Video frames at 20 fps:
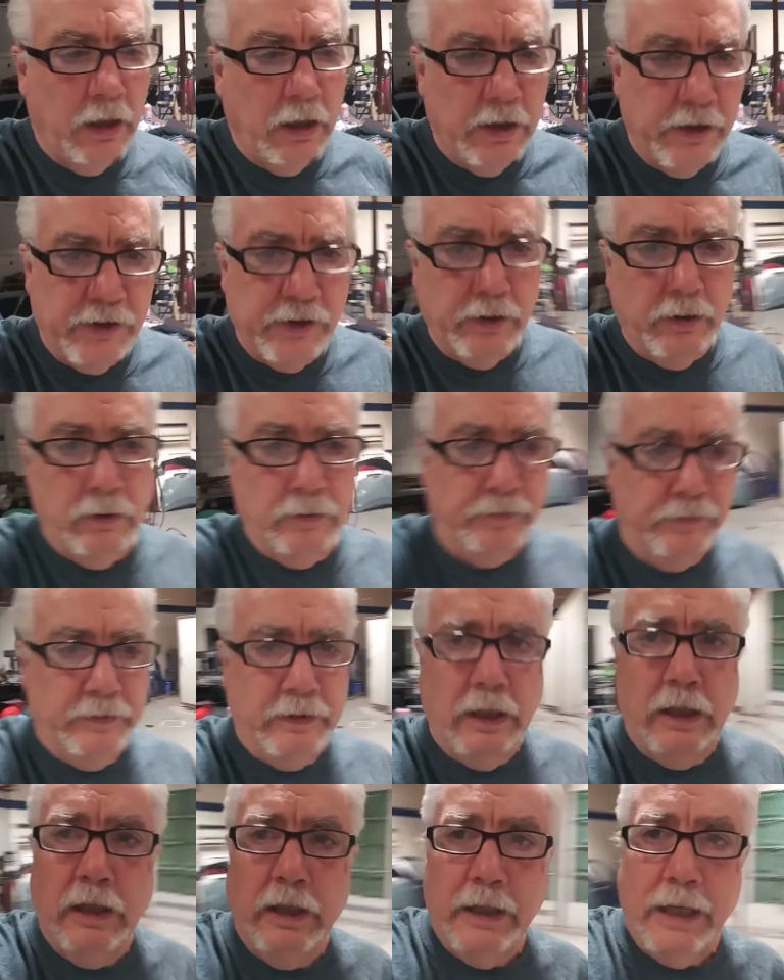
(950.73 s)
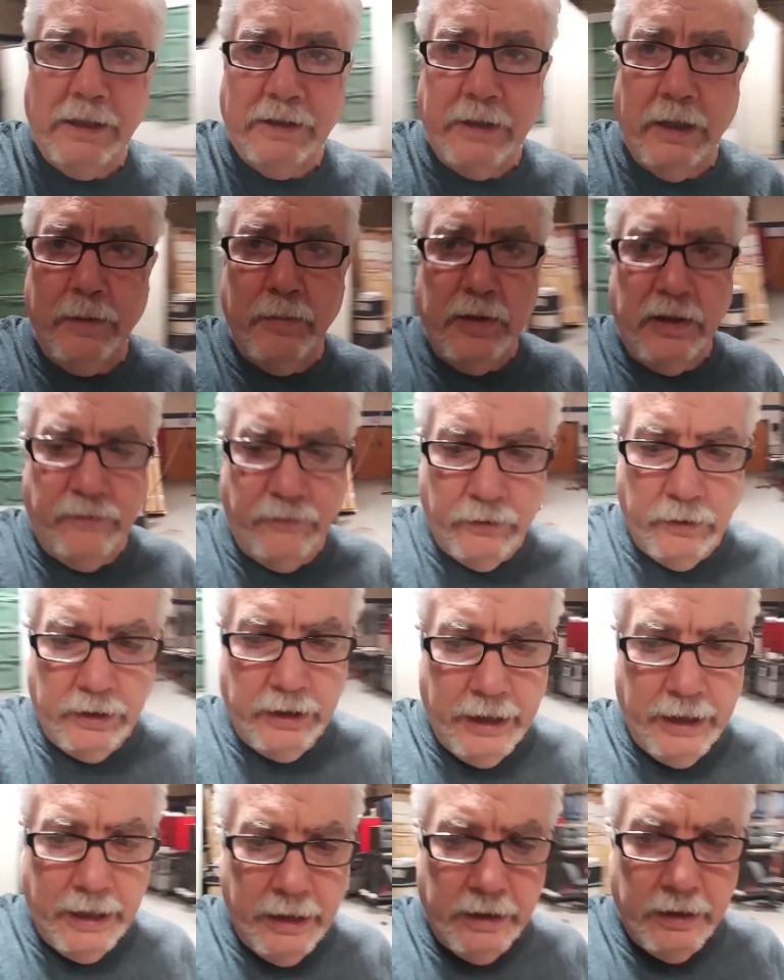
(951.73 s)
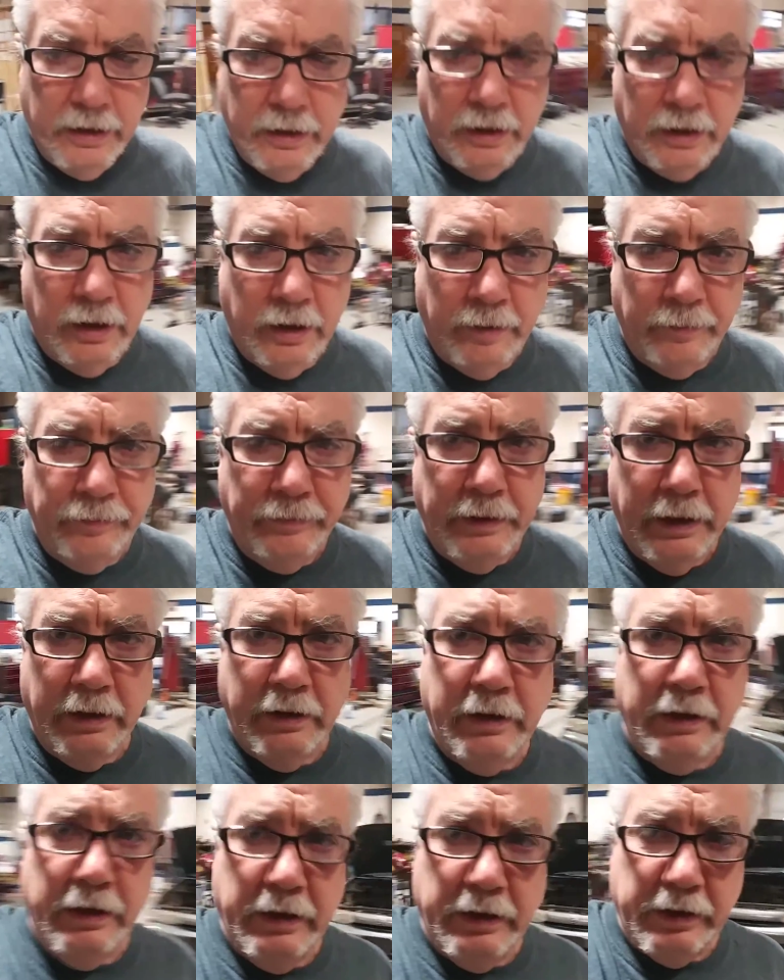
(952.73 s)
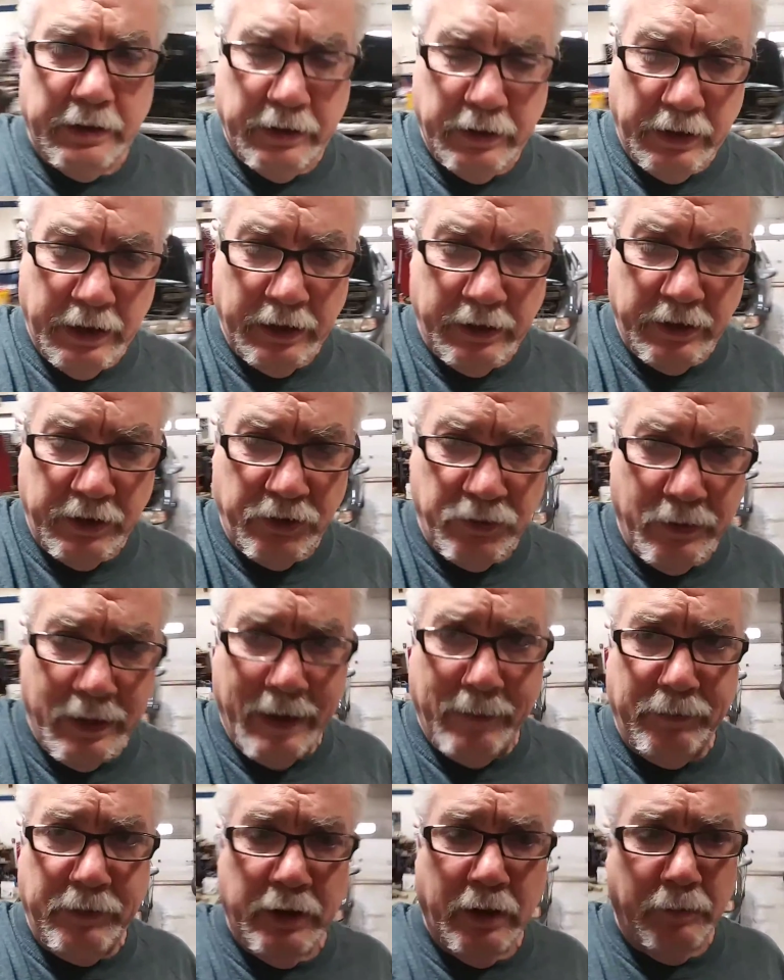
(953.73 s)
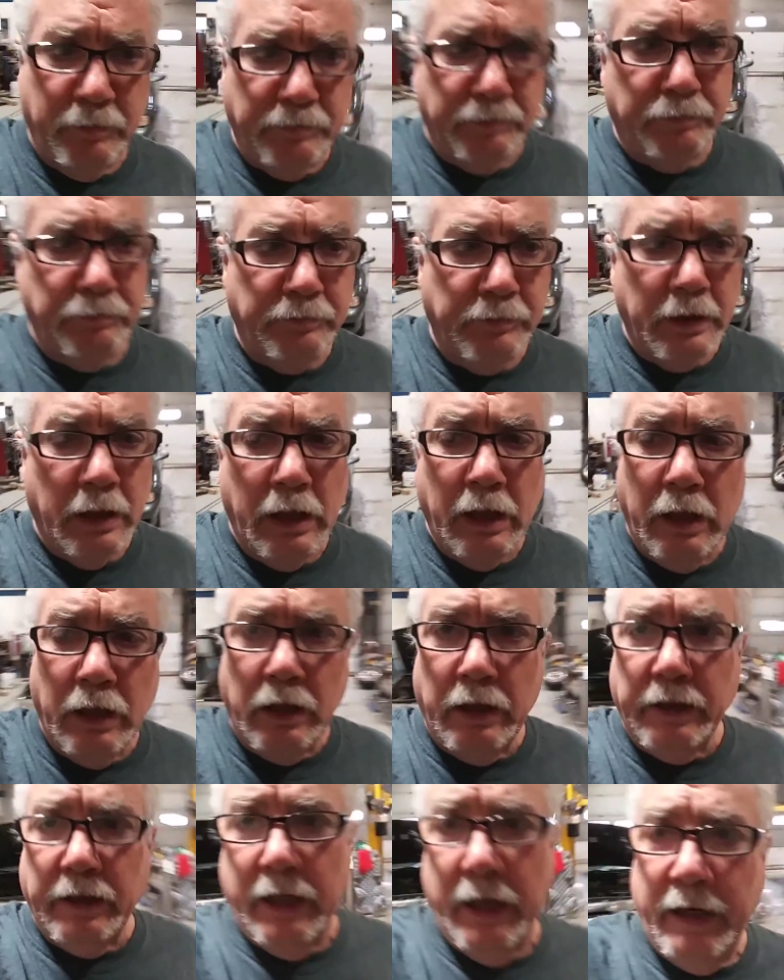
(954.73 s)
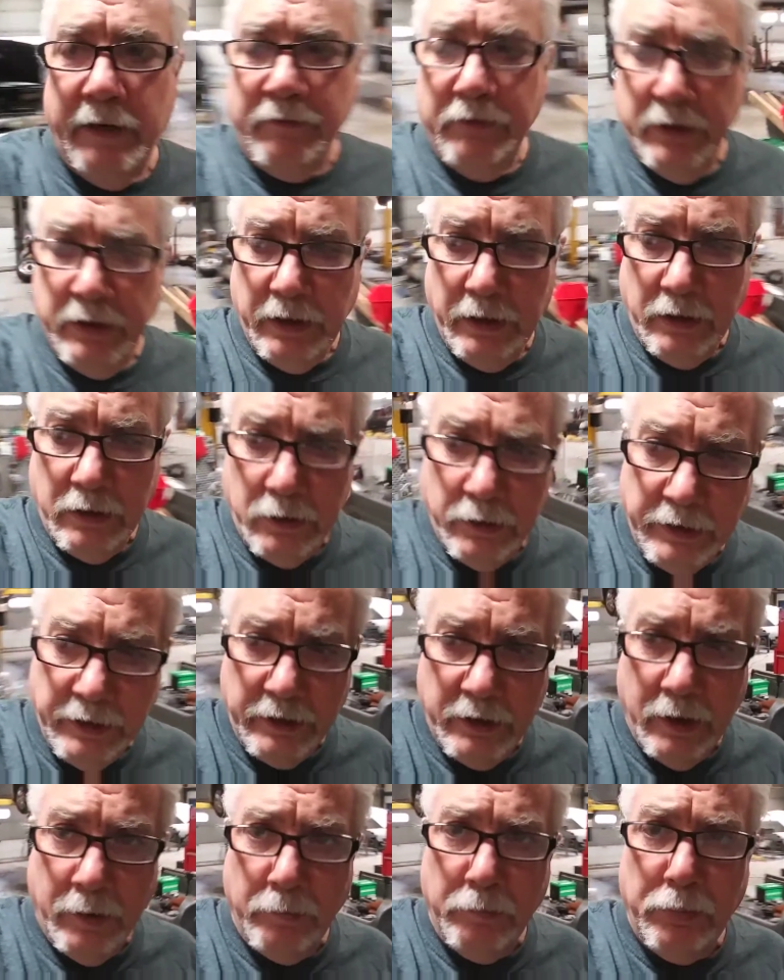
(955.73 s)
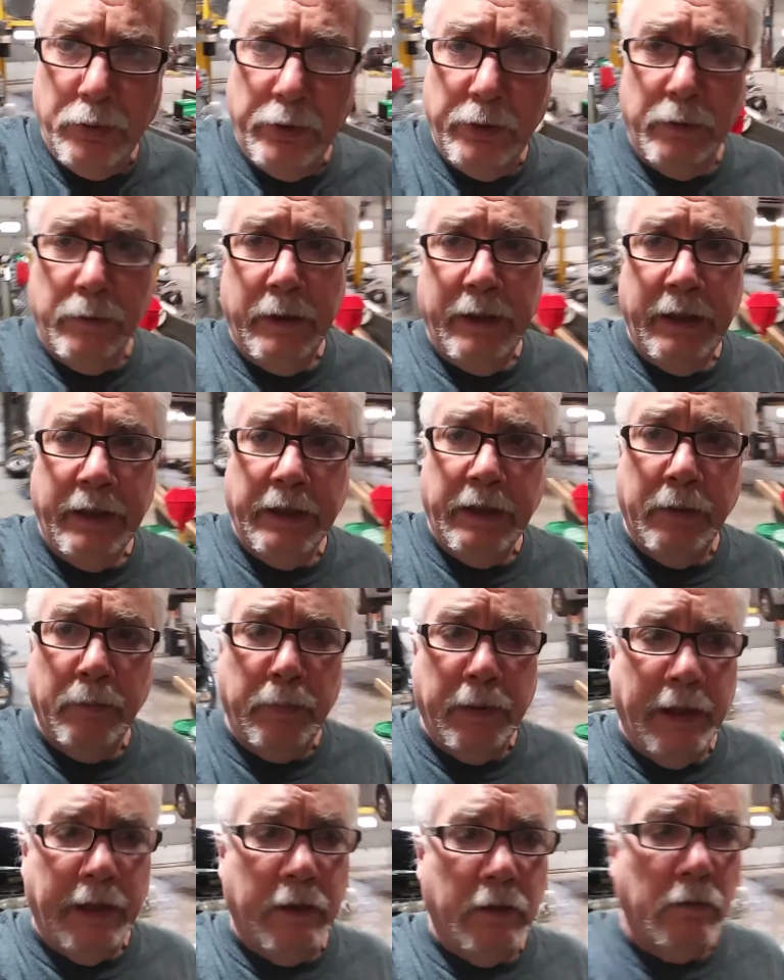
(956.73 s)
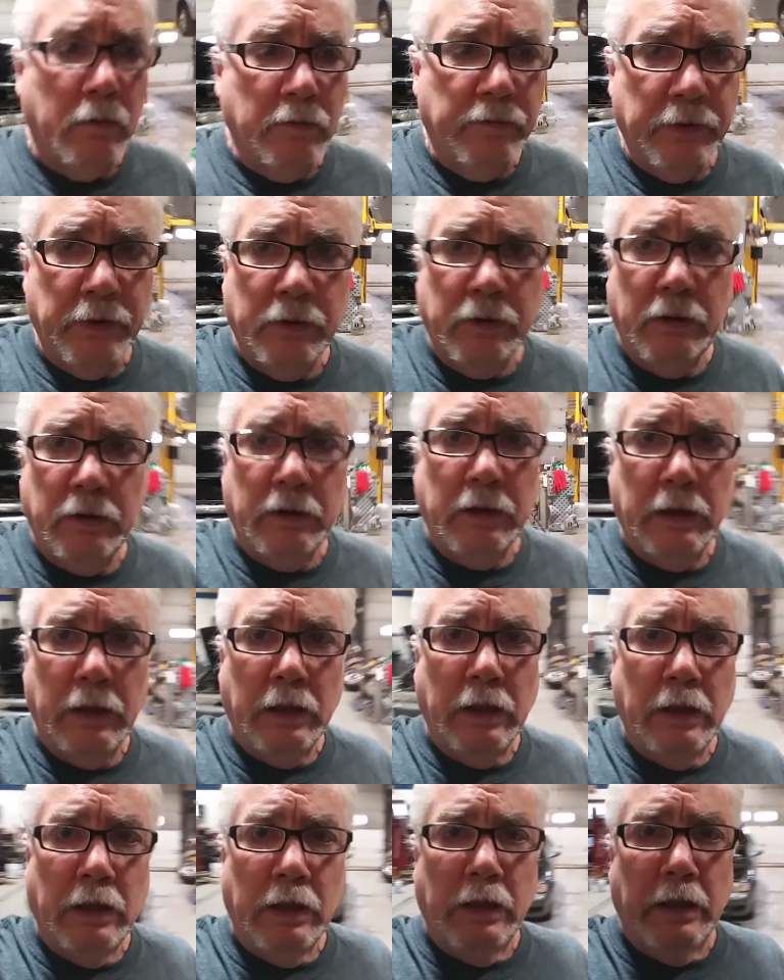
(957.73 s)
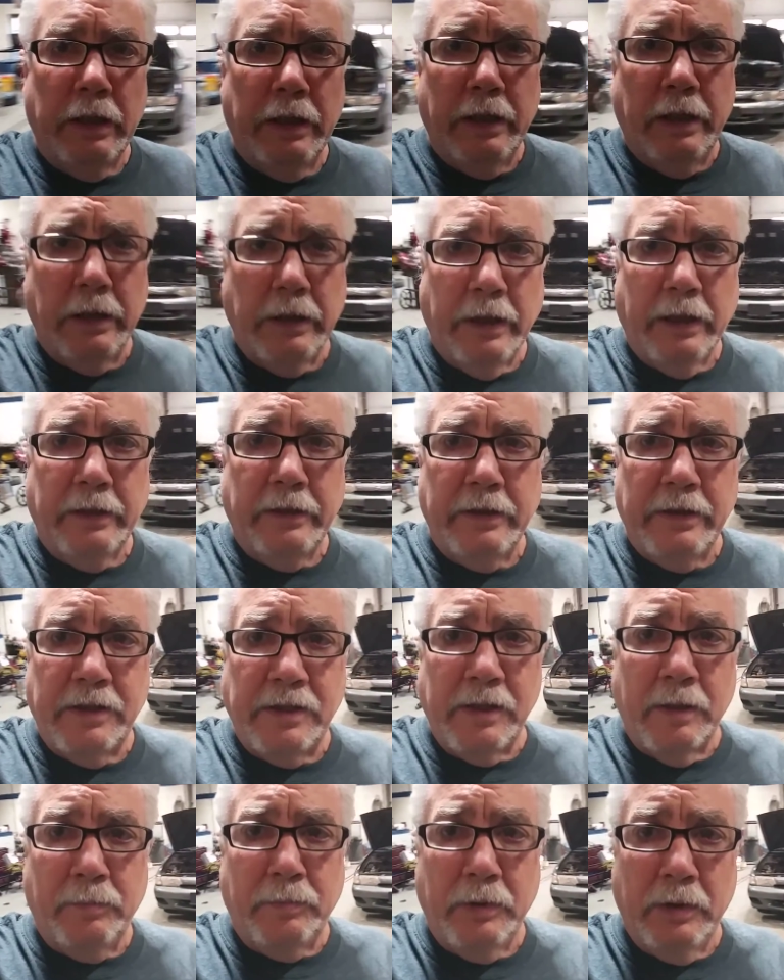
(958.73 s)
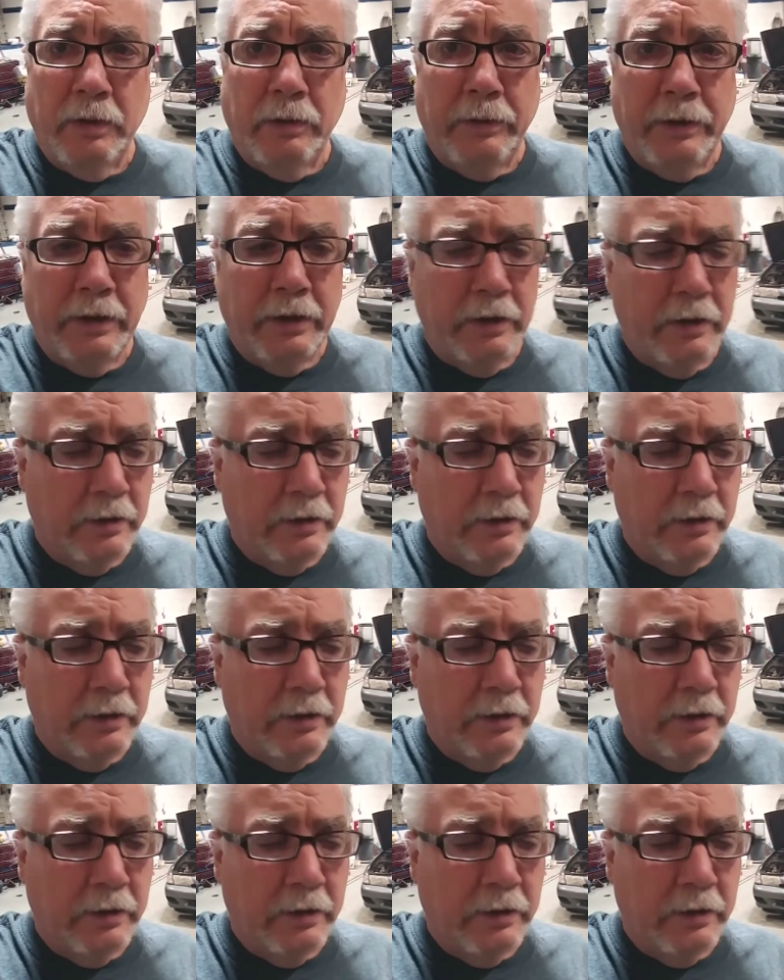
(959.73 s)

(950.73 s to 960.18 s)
So that's going to be it for today. Get this wrapped up, get everything cleaned up, put away, get back over, and get this uploaded.